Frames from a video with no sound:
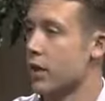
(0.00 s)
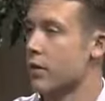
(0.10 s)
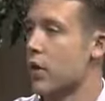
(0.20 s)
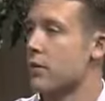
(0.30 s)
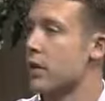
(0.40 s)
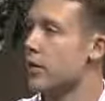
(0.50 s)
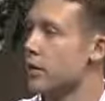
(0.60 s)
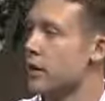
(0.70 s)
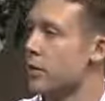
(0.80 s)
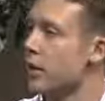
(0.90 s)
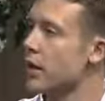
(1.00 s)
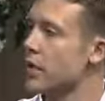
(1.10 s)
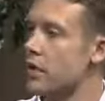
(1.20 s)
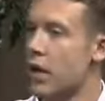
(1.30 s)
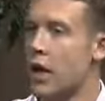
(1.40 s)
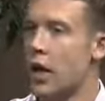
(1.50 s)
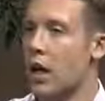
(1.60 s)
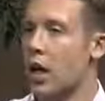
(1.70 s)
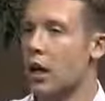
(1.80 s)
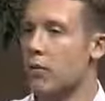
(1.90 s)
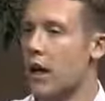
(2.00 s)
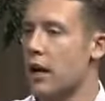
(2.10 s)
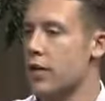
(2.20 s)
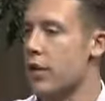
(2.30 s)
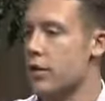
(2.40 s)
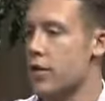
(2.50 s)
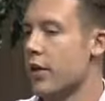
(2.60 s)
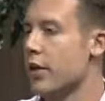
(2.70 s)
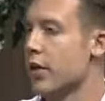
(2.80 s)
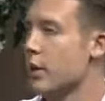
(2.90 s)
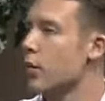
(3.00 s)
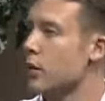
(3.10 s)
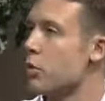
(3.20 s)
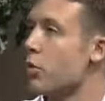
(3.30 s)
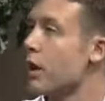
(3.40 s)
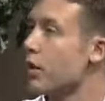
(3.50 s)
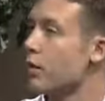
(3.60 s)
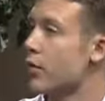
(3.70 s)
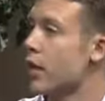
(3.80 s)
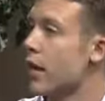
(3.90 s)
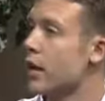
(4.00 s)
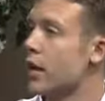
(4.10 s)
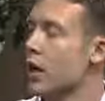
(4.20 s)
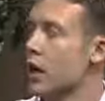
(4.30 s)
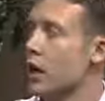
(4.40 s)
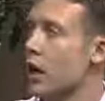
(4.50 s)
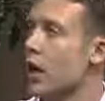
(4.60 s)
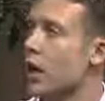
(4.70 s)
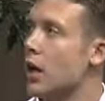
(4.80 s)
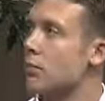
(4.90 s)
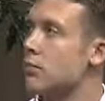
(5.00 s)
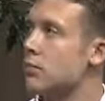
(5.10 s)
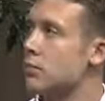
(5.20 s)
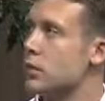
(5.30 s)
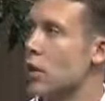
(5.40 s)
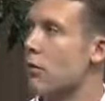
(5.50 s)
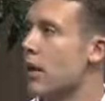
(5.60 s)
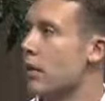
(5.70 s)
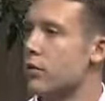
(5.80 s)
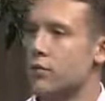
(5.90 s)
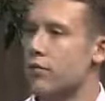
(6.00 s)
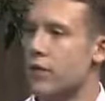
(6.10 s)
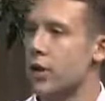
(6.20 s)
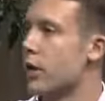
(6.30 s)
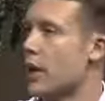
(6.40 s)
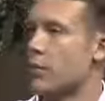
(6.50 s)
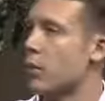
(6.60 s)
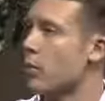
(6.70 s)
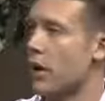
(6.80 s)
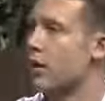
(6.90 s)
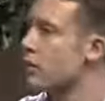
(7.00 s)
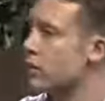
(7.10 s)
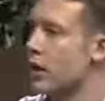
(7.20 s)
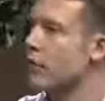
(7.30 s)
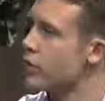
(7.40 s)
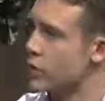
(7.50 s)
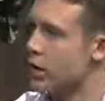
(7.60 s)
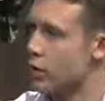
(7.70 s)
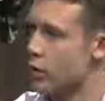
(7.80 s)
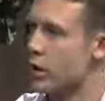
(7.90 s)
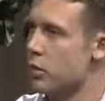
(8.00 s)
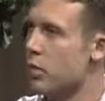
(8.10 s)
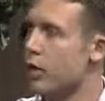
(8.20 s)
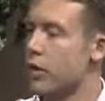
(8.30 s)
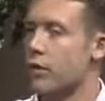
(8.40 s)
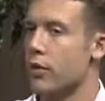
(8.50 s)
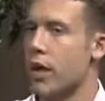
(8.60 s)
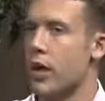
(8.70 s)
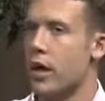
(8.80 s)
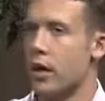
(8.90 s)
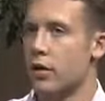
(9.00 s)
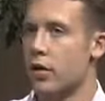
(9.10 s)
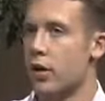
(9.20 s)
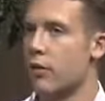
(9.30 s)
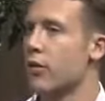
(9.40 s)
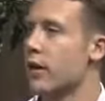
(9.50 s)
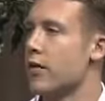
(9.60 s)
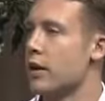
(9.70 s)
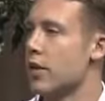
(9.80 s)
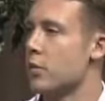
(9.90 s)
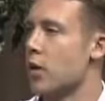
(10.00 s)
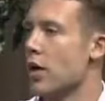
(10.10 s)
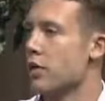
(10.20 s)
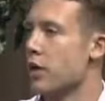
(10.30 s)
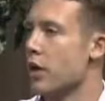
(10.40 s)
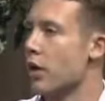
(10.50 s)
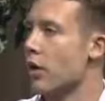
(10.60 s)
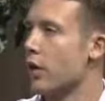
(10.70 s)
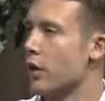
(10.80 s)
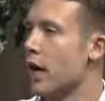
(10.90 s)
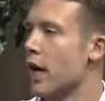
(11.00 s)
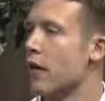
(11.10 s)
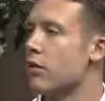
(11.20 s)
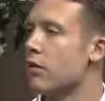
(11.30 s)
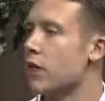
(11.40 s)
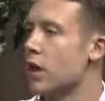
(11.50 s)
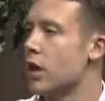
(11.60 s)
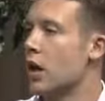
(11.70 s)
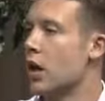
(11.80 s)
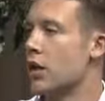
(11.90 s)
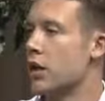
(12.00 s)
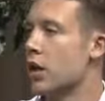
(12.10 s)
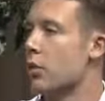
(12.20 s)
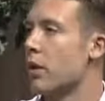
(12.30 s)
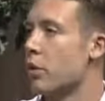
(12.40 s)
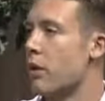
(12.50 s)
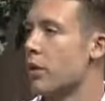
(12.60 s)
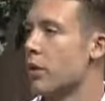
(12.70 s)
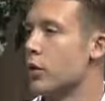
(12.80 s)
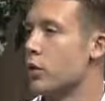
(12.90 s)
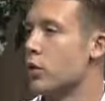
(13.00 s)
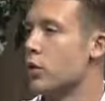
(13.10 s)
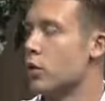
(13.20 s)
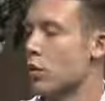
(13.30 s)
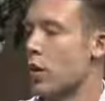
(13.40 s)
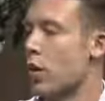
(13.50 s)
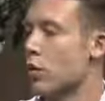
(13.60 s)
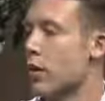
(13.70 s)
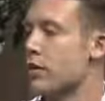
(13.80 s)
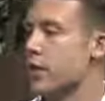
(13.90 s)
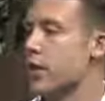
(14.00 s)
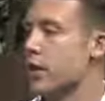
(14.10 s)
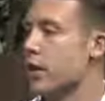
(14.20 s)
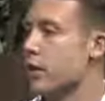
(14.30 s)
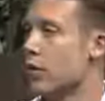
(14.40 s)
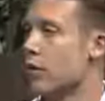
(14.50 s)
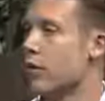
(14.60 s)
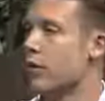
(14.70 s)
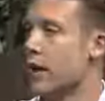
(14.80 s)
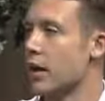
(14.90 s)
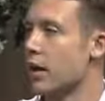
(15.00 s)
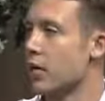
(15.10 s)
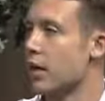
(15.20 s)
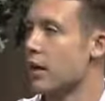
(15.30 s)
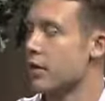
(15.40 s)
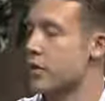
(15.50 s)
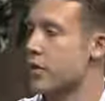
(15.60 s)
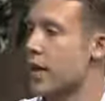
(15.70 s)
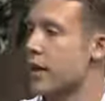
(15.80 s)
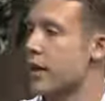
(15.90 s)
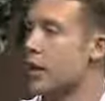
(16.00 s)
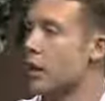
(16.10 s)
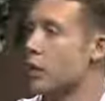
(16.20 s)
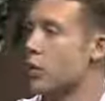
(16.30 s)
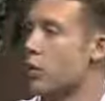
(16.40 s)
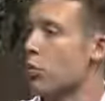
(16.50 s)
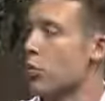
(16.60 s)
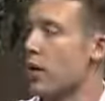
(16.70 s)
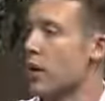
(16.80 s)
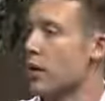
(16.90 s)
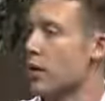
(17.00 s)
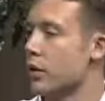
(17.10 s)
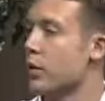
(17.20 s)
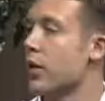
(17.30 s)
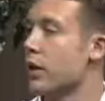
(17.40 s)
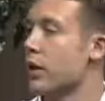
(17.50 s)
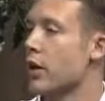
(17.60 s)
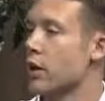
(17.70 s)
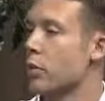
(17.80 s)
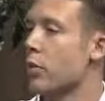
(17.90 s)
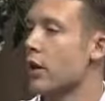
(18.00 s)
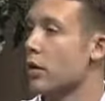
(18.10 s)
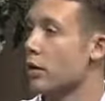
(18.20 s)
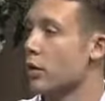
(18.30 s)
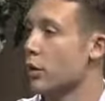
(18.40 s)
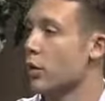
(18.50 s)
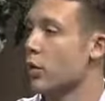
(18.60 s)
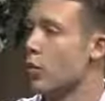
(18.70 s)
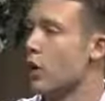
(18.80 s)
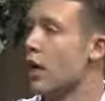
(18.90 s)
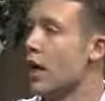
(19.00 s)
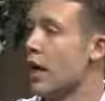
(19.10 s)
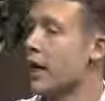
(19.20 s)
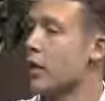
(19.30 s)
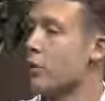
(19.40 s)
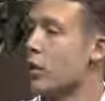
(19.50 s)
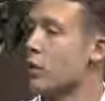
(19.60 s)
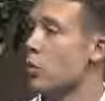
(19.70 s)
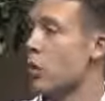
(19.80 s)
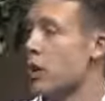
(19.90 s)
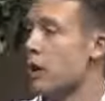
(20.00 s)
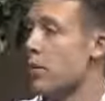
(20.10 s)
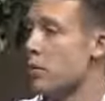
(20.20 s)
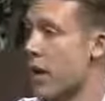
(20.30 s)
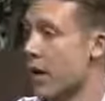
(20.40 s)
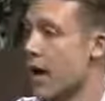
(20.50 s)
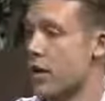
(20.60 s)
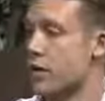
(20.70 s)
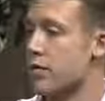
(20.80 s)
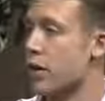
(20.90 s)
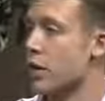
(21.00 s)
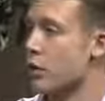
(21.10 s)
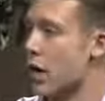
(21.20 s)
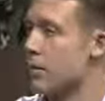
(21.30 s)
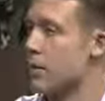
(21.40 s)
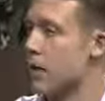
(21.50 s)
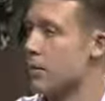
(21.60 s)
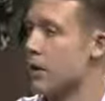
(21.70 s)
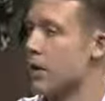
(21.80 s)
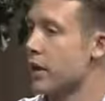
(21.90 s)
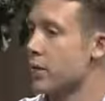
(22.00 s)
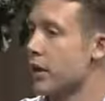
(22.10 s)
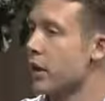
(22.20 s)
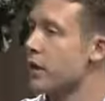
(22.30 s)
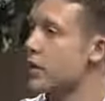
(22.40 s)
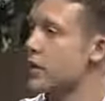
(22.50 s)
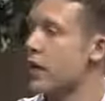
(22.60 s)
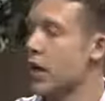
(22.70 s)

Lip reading: very traumatizing experience, and there's nothing that can really prepare you for that. No amount of video games, no amount of television can really prepare you for that. So I don't find it very surprising at all that we have young men and women who are raised in an incredibly violent American society who are prepared, who think that they're prepared to go to war, end up going to war and coming back actually very traumatized by the experience,